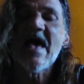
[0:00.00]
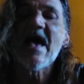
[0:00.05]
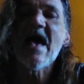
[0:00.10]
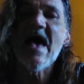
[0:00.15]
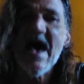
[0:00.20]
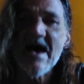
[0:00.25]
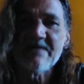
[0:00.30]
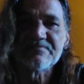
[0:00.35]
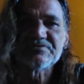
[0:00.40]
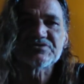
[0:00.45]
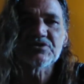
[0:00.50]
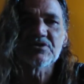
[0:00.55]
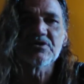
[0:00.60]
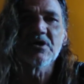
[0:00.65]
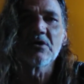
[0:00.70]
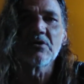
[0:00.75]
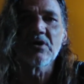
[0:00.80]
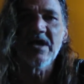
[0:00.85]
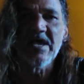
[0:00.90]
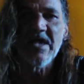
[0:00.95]

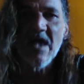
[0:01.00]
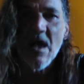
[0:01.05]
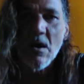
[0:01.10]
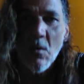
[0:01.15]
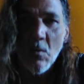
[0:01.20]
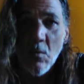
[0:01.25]
absolutely